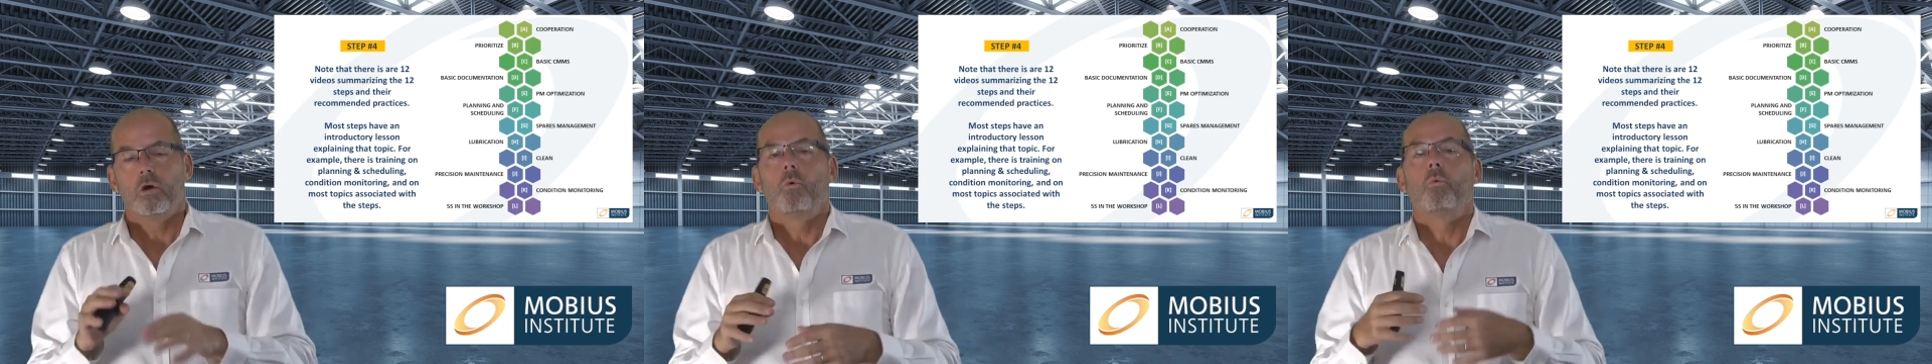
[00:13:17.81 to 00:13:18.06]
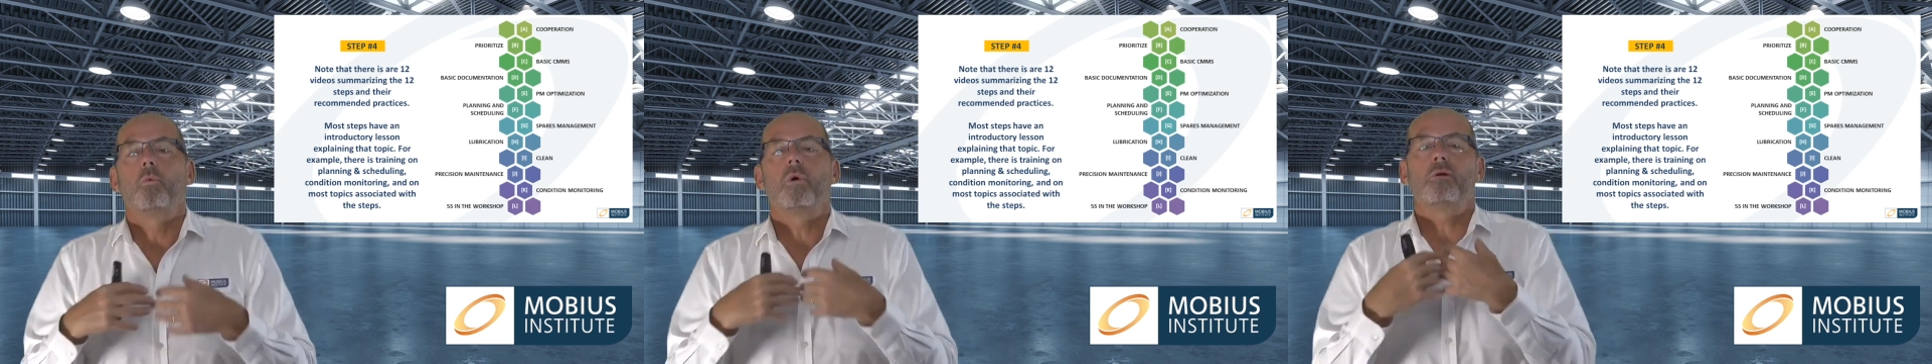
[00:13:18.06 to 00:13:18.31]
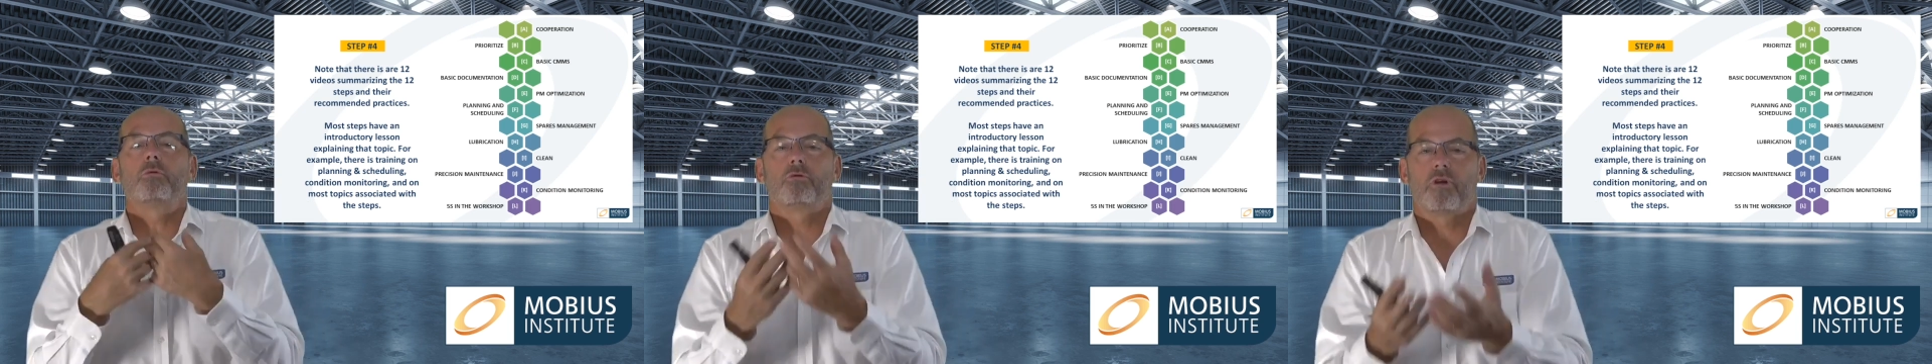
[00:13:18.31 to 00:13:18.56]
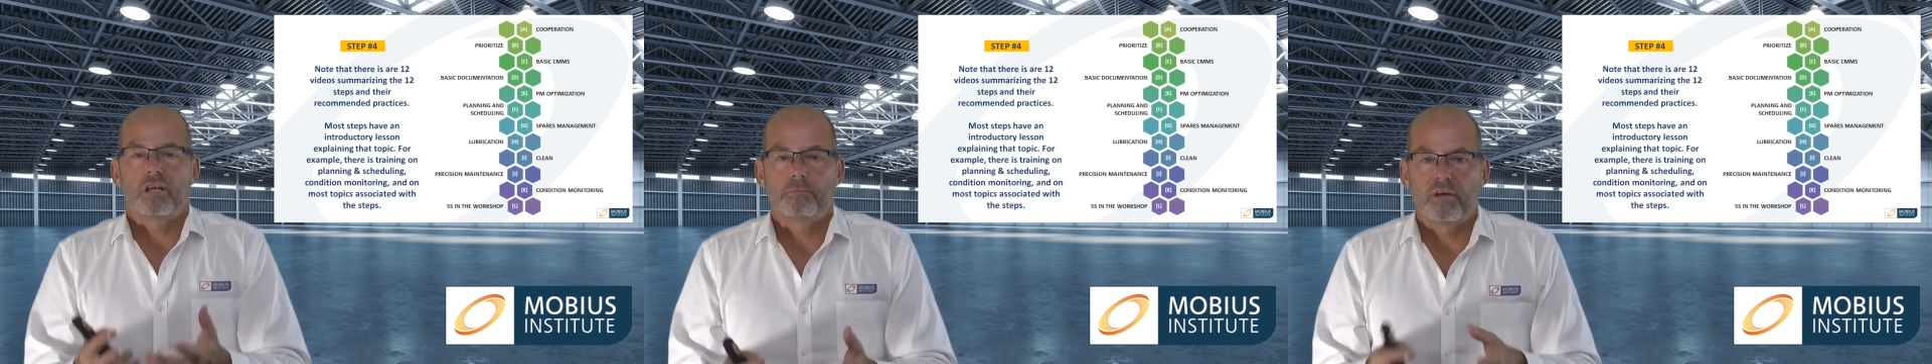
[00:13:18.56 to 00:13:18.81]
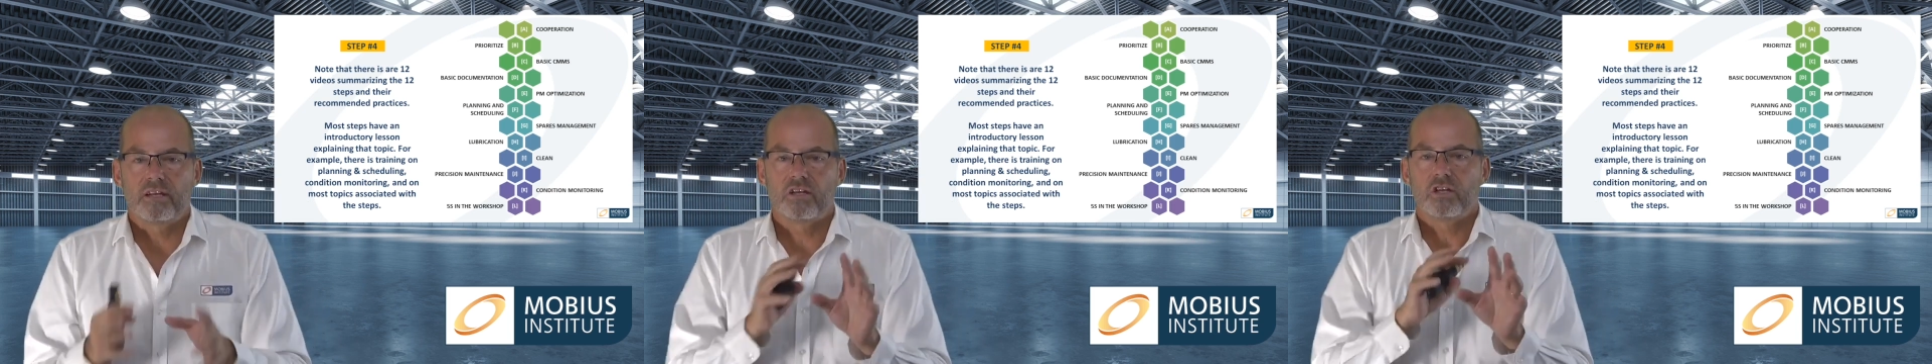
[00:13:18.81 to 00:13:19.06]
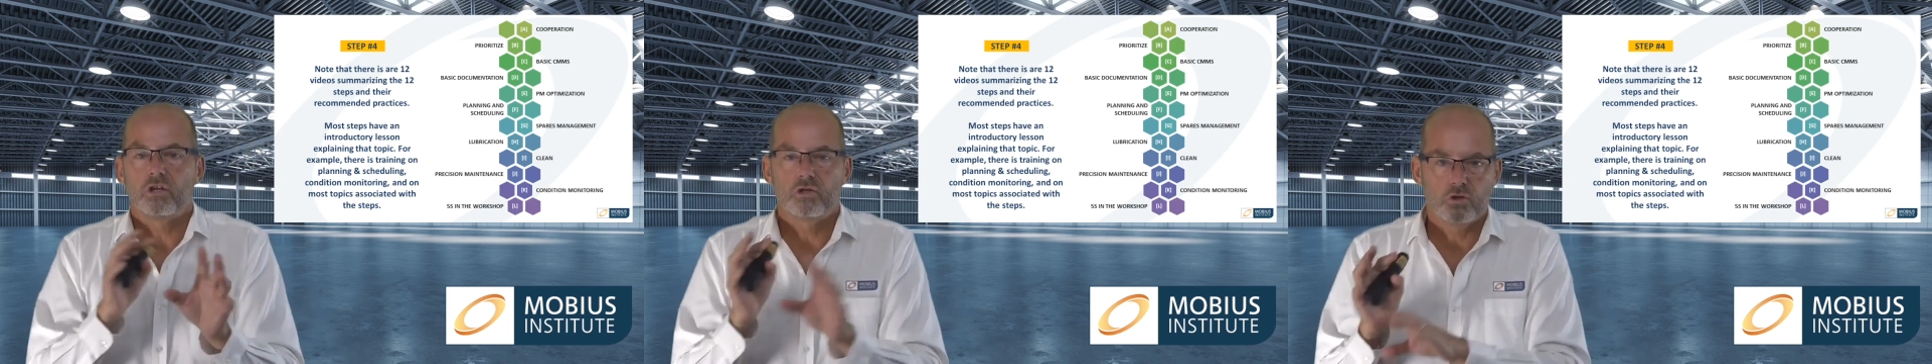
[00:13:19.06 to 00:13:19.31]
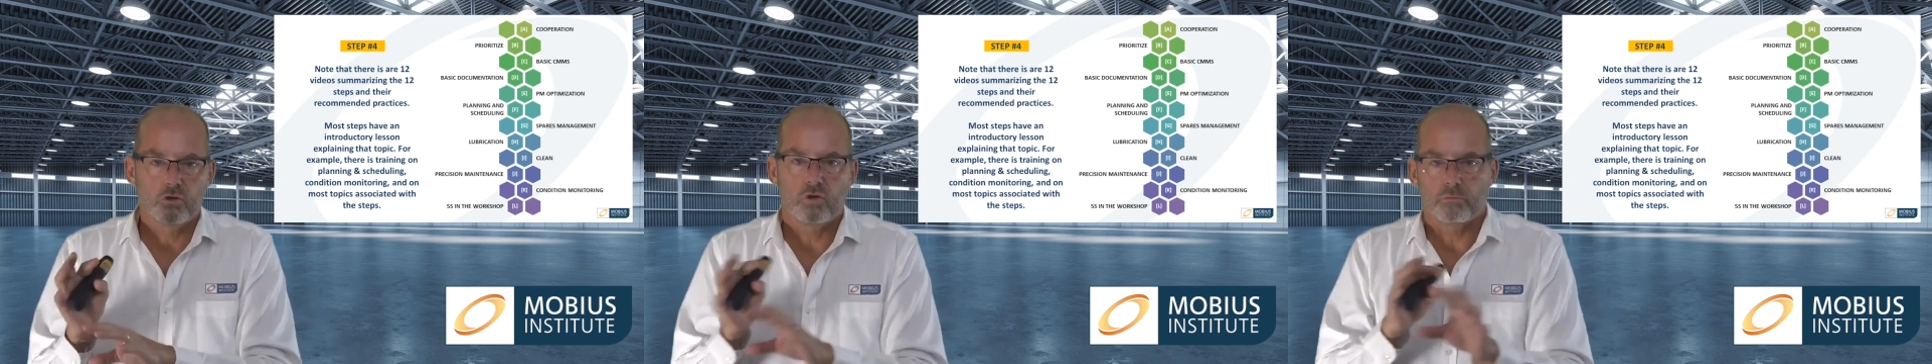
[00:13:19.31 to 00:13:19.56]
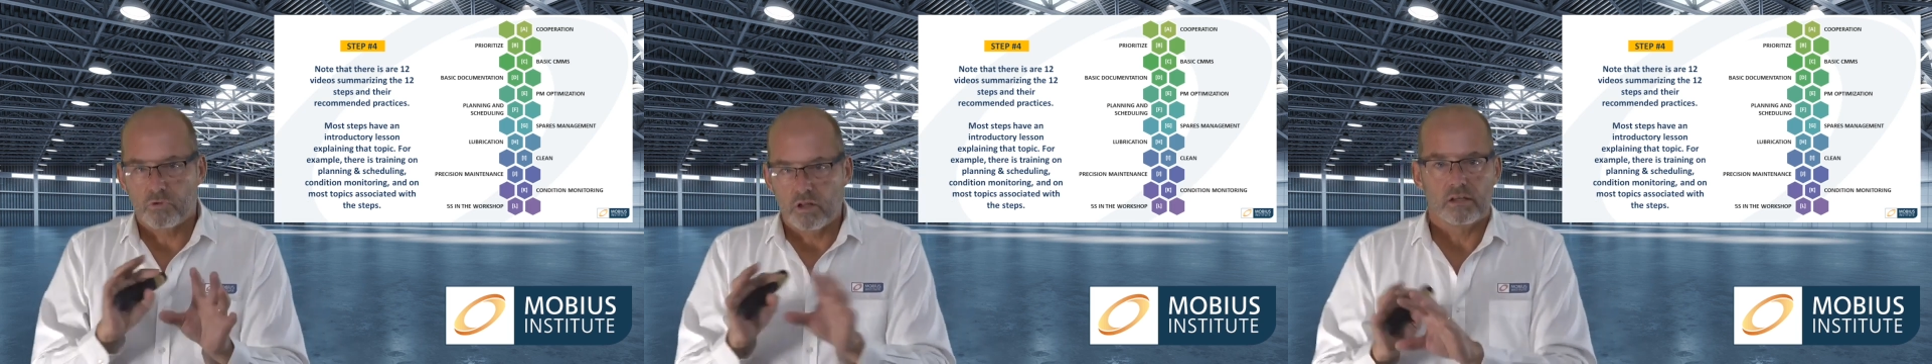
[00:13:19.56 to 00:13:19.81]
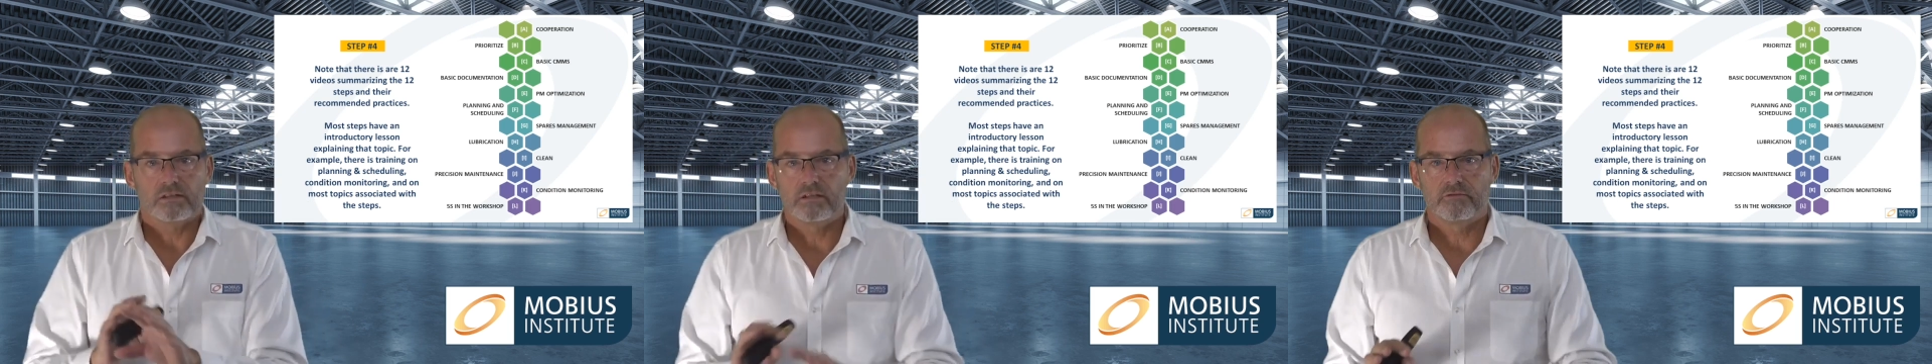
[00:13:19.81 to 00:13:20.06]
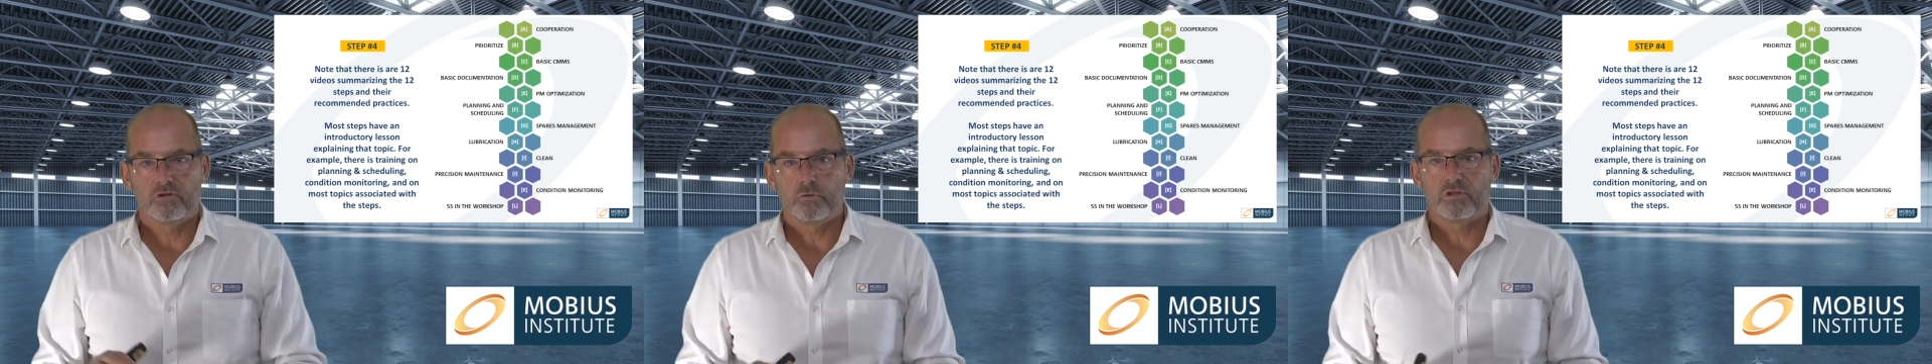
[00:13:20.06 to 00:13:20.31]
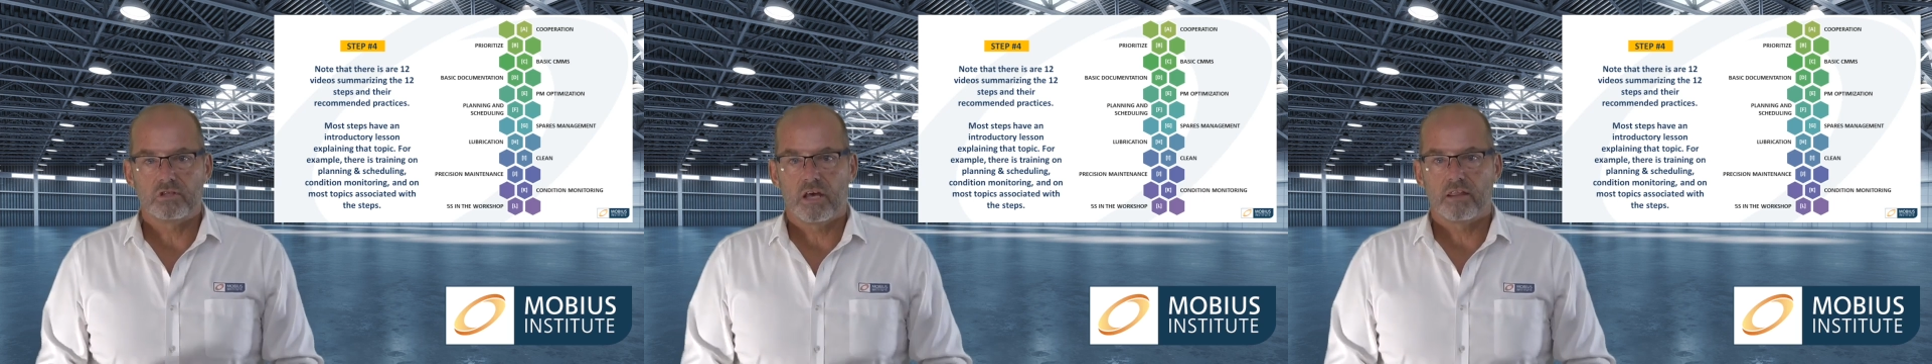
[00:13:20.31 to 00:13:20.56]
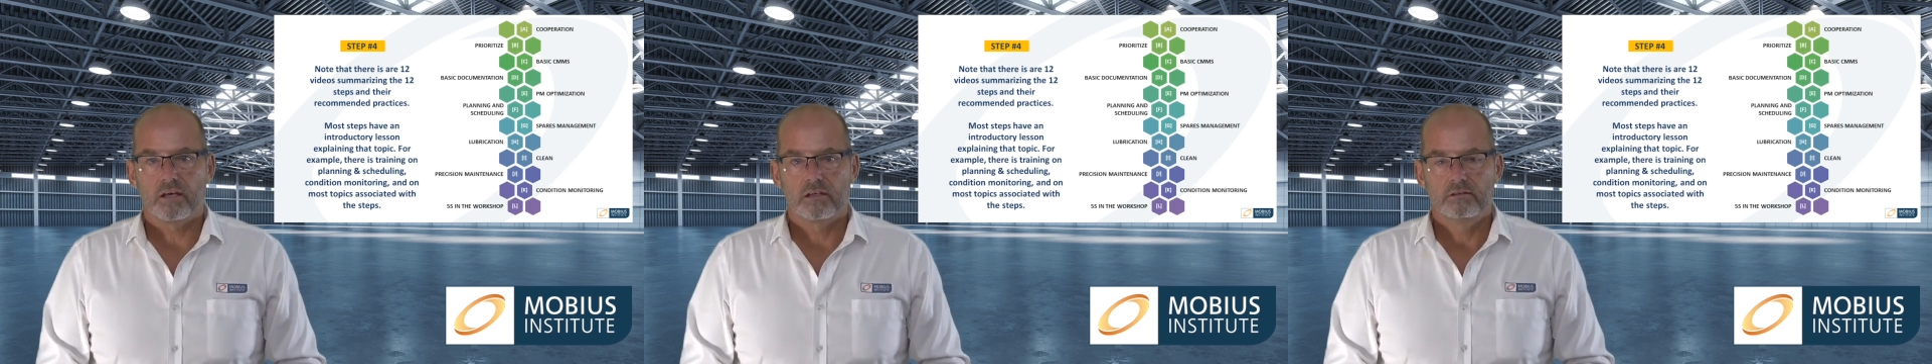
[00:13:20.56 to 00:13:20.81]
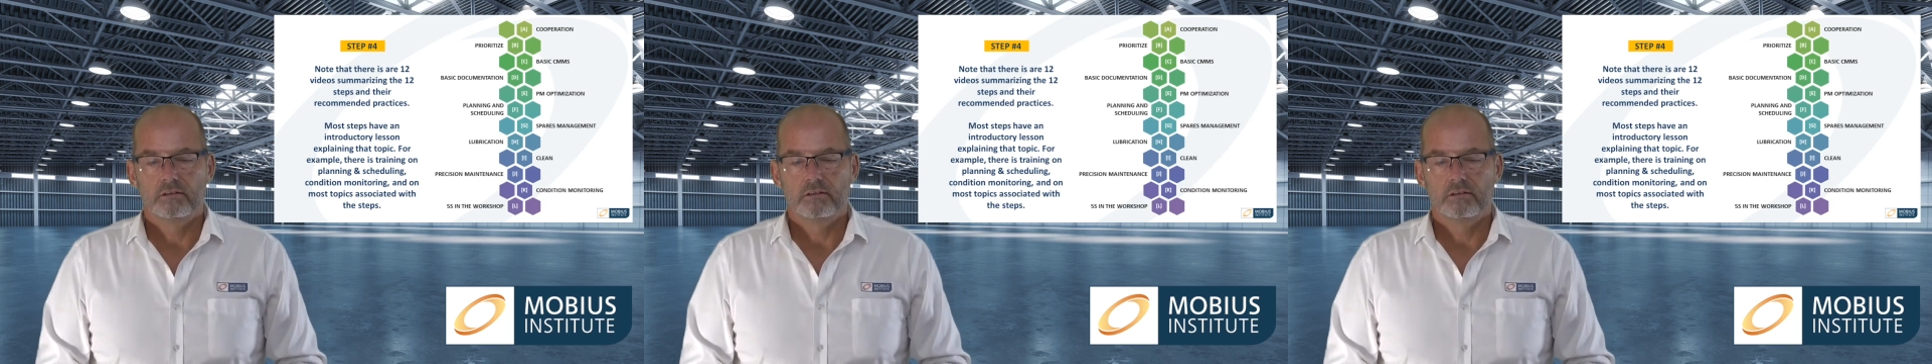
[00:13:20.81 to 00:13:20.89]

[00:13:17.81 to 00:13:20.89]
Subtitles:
we would recommend that you do them relative to each other.